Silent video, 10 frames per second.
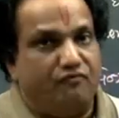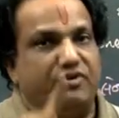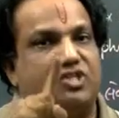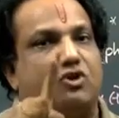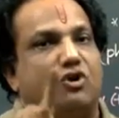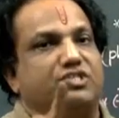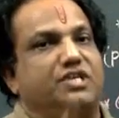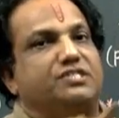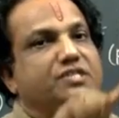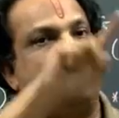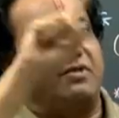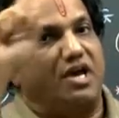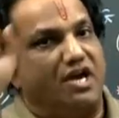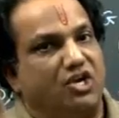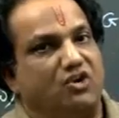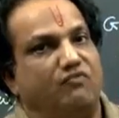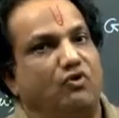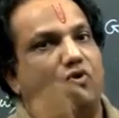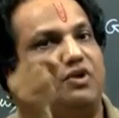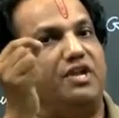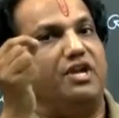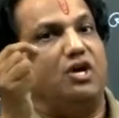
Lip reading: which causes some current to flow in a